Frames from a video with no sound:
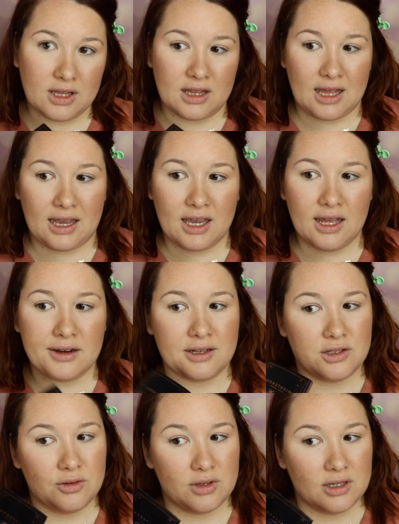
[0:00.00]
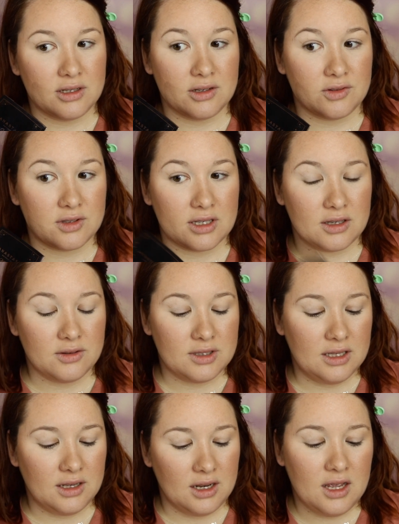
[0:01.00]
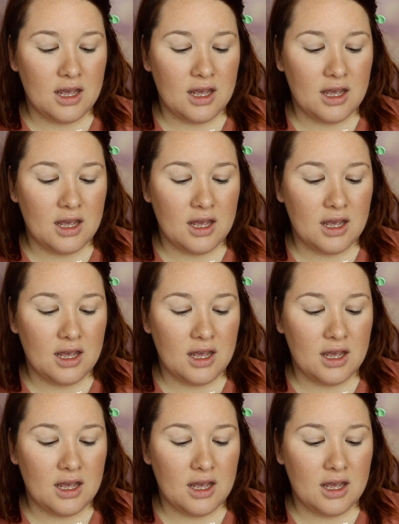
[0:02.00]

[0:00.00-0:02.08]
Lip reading: like it, and I do continuously use it.